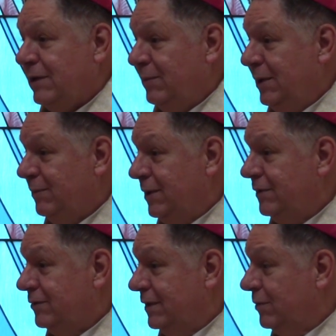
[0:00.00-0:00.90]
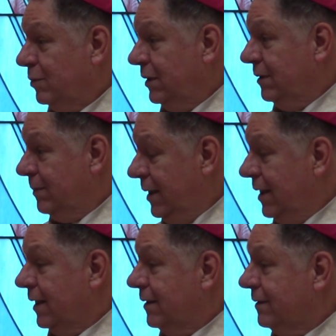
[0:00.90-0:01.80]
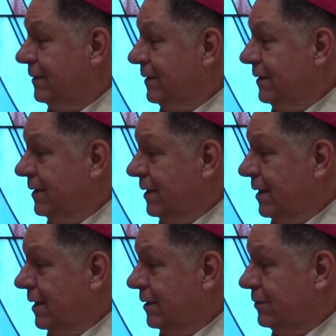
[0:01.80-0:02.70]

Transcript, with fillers: commitments that we make uh,